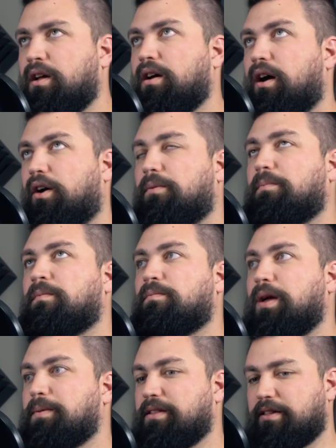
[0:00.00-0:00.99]
Oh, and
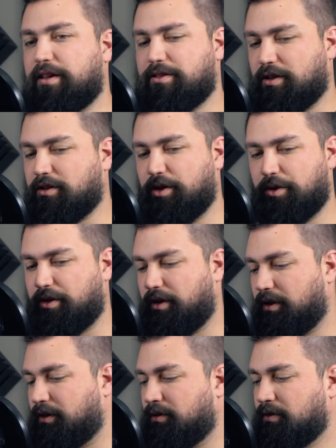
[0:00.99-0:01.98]
maybe this as a
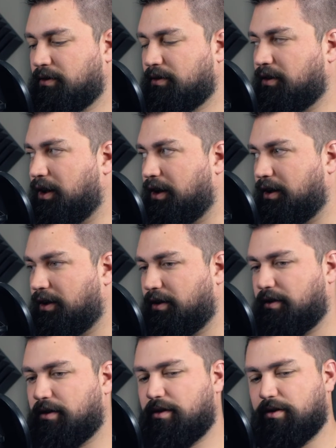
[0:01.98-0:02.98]
closing
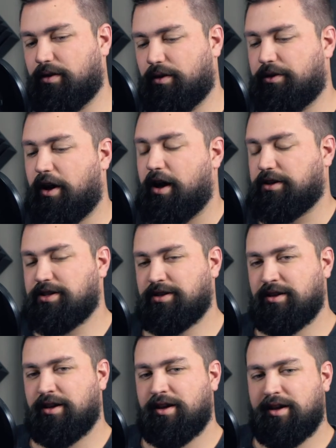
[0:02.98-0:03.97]
little thought
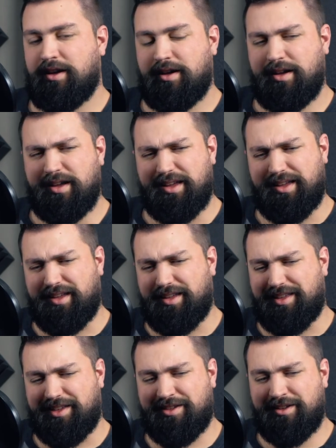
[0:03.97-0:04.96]

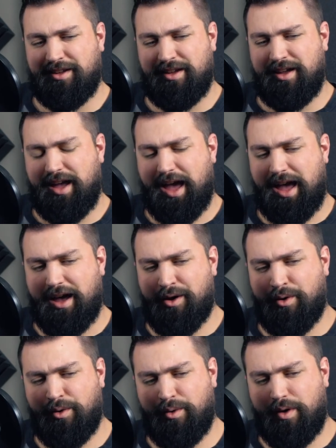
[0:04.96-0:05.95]
is
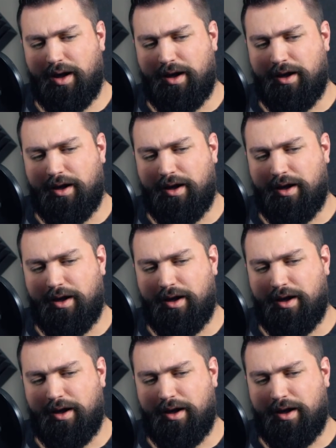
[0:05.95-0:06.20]
how